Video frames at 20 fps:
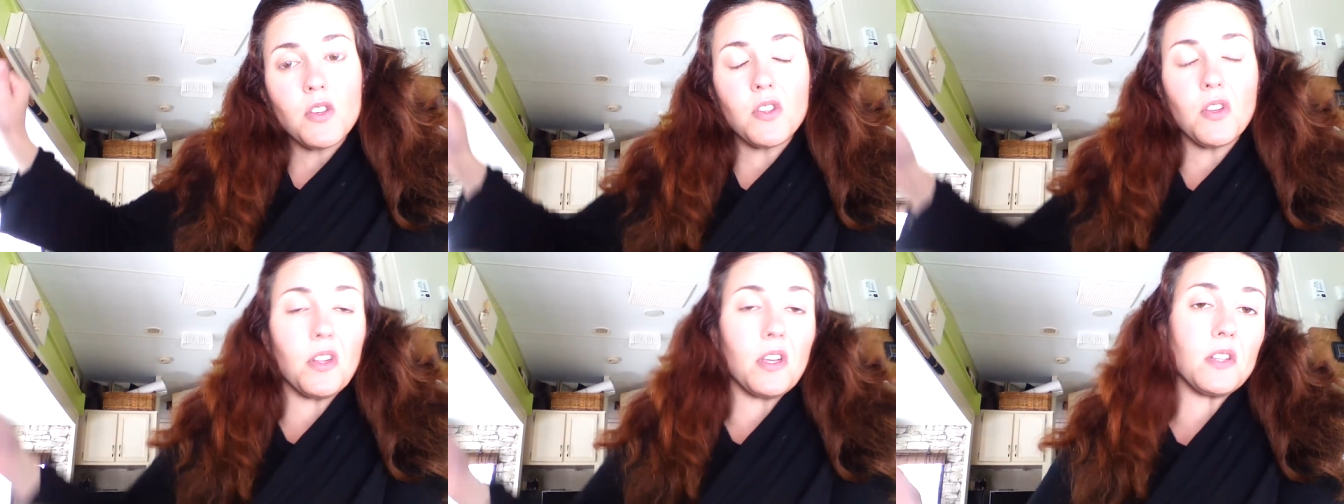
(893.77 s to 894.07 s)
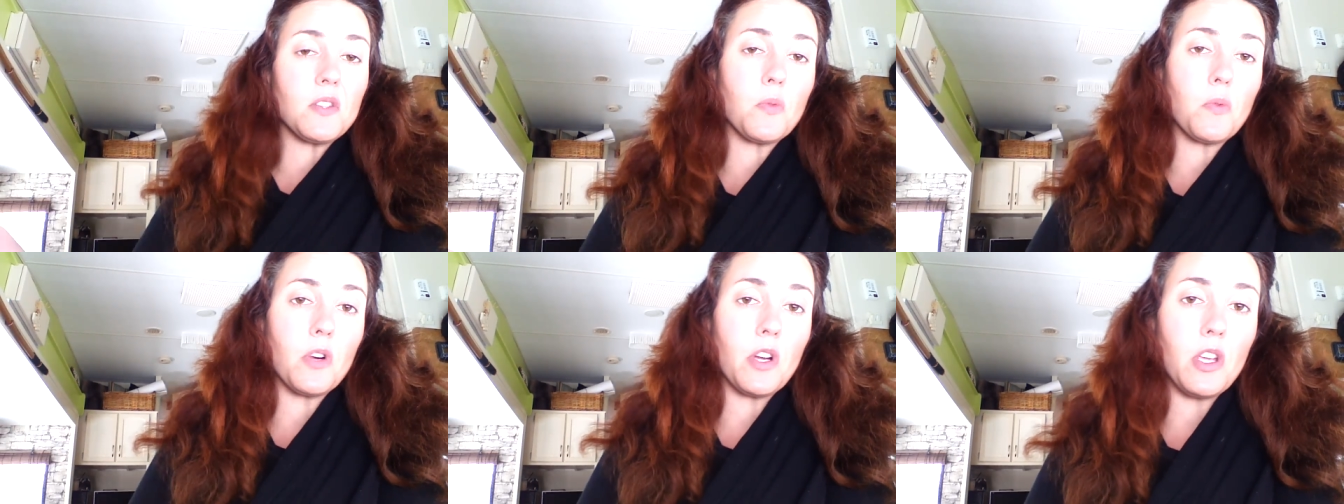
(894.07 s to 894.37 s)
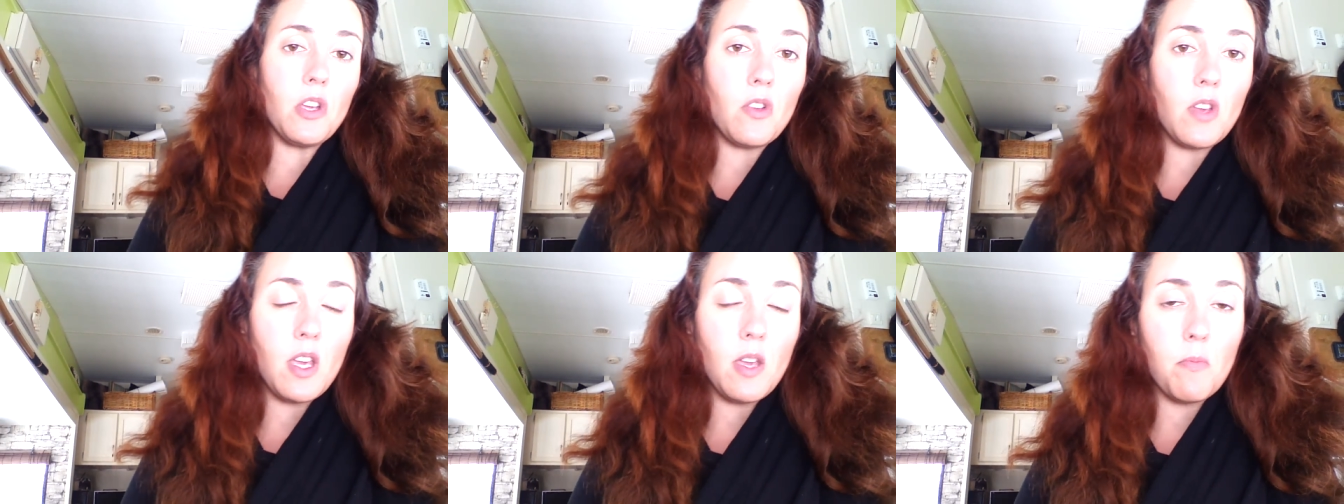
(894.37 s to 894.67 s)
so that's where
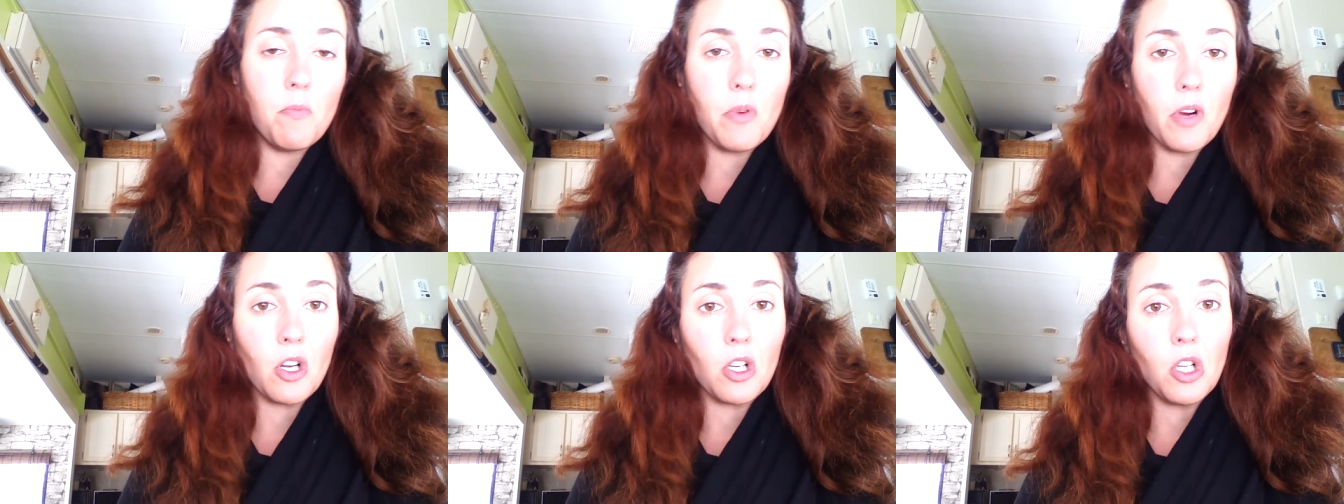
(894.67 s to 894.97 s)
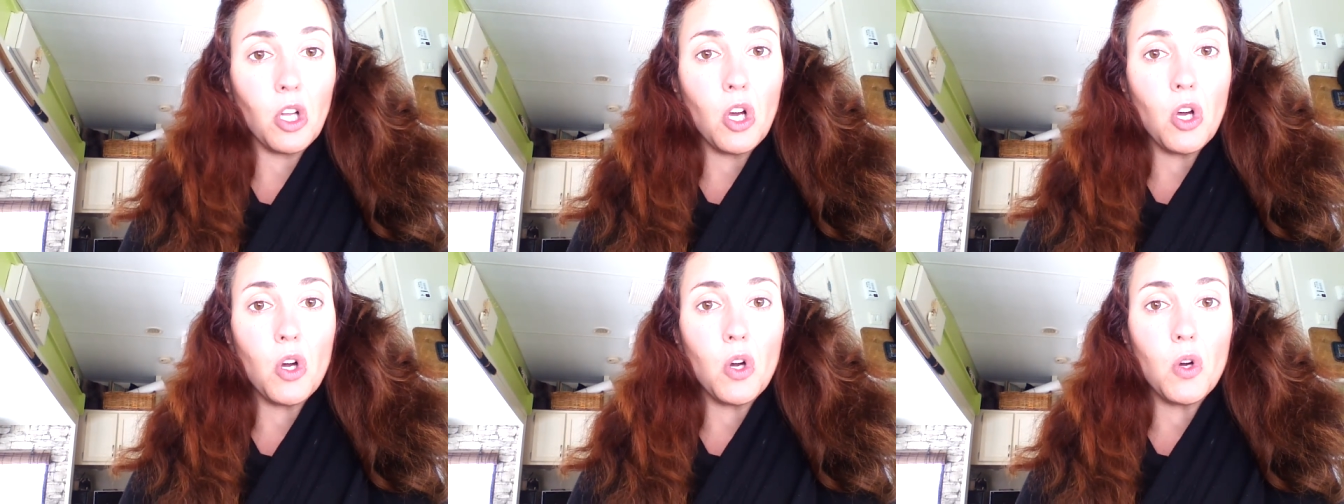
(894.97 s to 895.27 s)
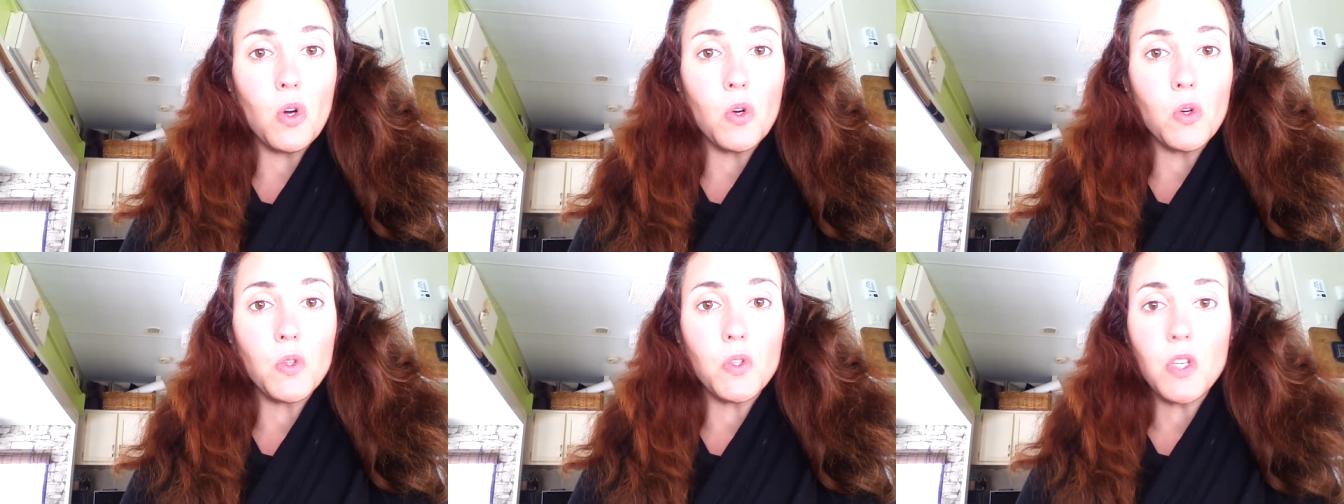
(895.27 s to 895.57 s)
you keep your
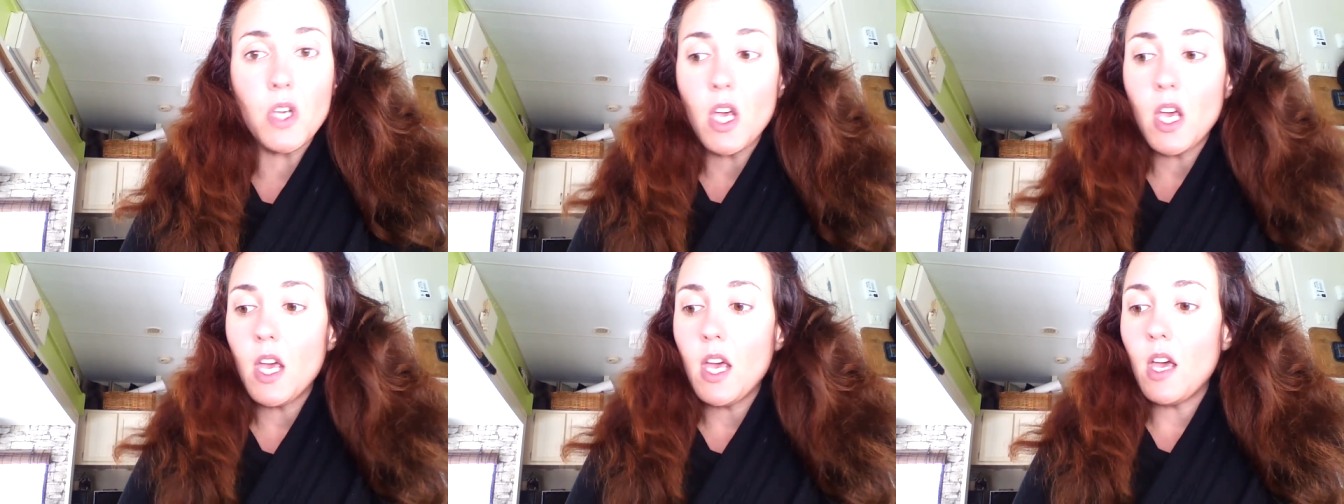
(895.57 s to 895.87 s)
clothes,